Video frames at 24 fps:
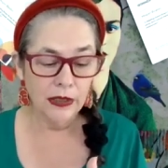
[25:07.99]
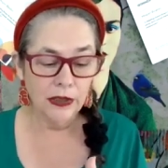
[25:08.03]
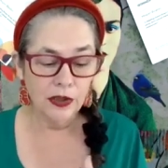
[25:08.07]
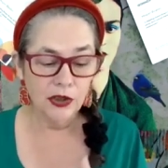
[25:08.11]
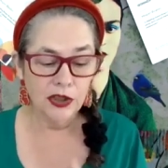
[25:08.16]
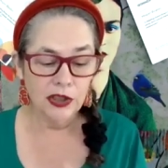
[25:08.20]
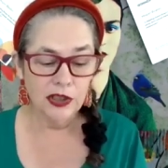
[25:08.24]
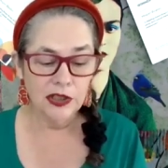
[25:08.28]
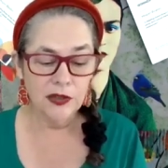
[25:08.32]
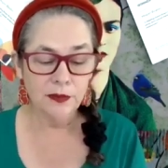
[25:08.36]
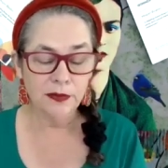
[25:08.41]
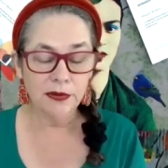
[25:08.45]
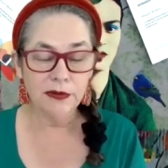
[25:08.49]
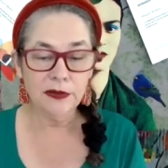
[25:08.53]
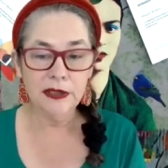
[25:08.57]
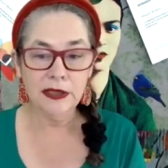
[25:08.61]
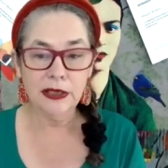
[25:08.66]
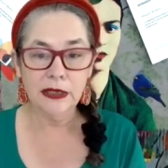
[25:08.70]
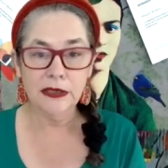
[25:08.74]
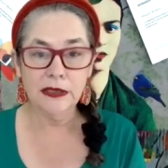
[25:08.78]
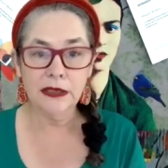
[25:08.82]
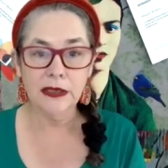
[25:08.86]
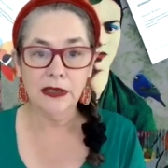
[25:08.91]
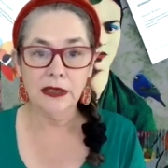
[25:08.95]
She's
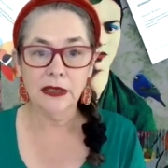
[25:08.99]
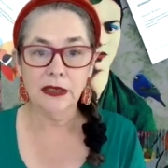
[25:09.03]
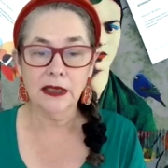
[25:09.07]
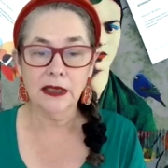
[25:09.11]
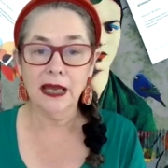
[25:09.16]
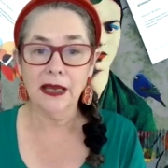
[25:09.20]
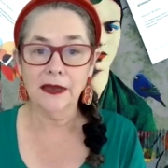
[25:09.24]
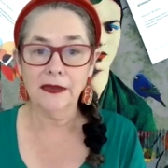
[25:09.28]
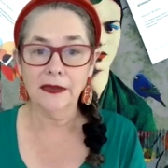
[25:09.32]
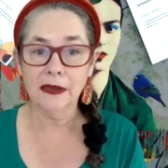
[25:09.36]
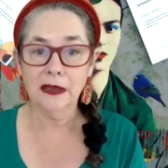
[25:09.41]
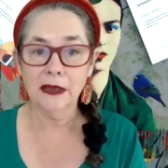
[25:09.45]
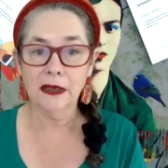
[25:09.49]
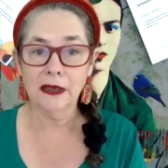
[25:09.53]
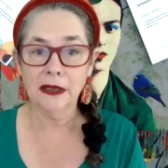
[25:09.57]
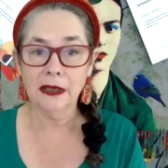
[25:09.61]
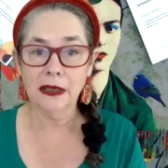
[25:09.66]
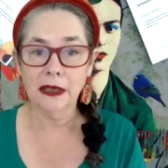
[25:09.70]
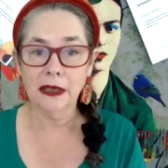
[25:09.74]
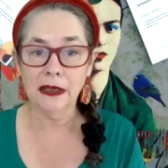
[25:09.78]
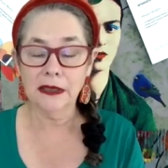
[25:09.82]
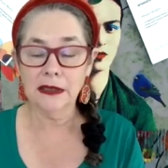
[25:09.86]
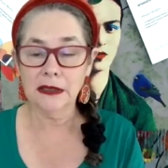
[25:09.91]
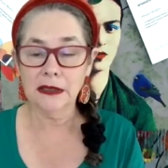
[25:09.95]
presenting it at
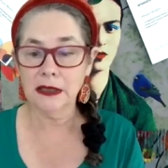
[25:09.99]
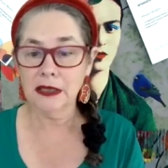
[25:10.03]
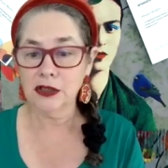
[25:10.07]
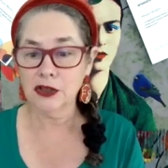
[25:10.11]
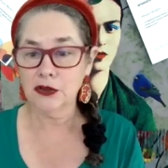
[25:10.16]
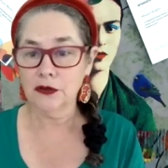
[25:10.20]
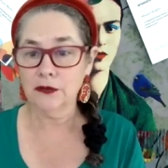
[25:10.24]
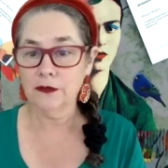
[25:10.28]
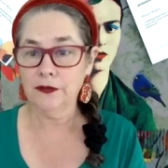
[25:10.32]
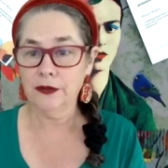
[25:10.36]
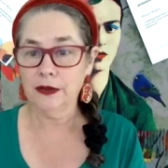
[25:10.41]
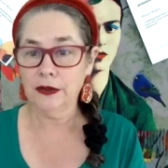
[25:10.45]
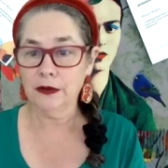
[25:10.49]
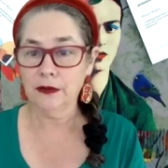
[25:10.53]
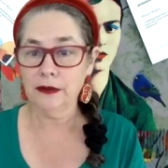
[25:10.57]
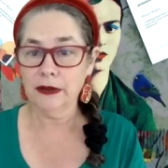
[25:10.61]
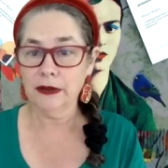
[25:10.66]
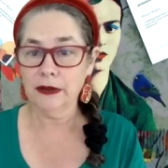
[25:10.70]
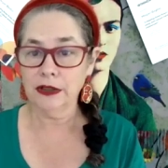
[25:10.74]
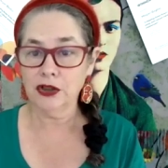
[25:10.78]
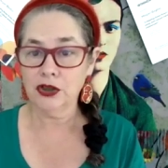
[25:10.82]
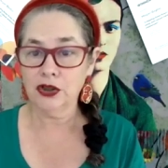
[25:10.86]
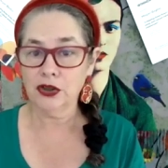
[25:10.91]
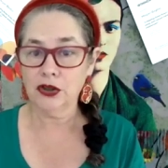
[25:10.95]
the International
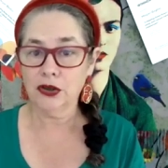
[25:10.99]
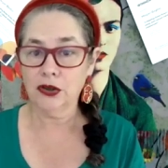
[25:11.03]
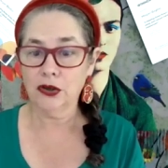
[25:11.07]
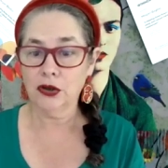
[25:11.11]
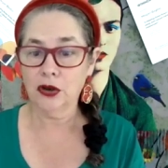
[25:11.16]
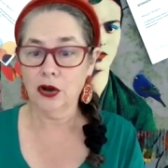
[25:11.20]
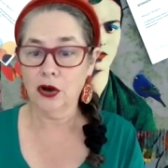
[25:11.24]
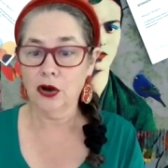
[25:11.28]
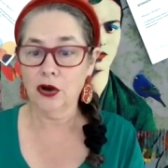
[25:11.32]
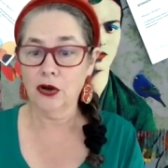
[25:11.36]
Federation